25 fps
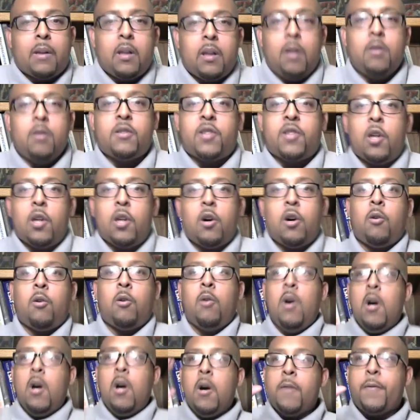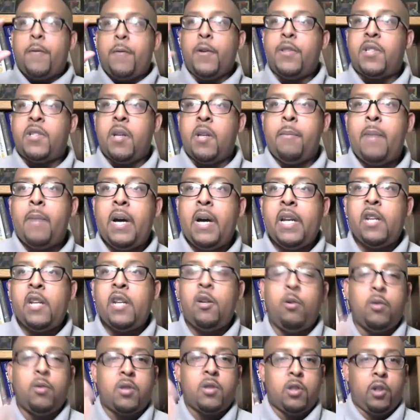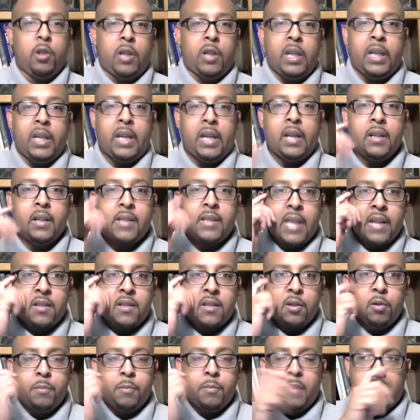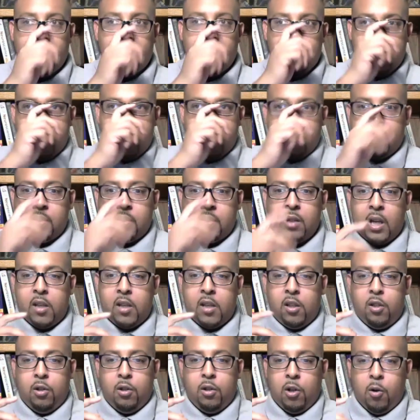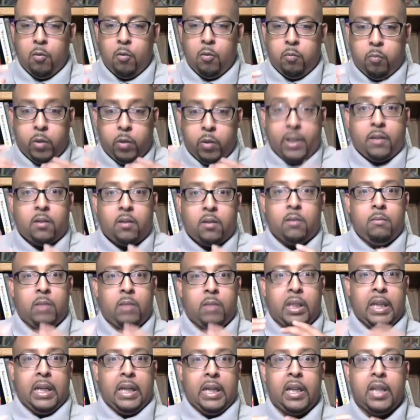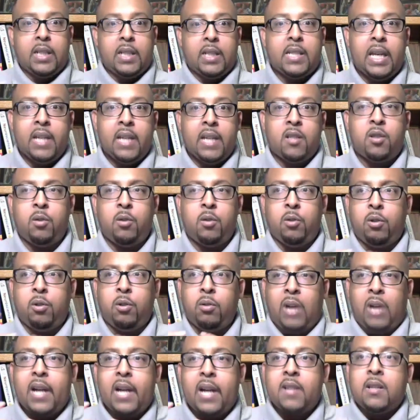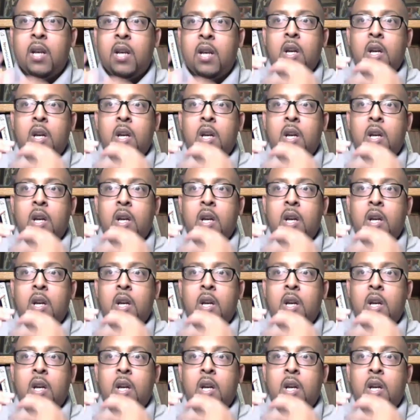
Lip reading: so for somebody who's looking to get a tattoo, because with getting a tattoo, you guys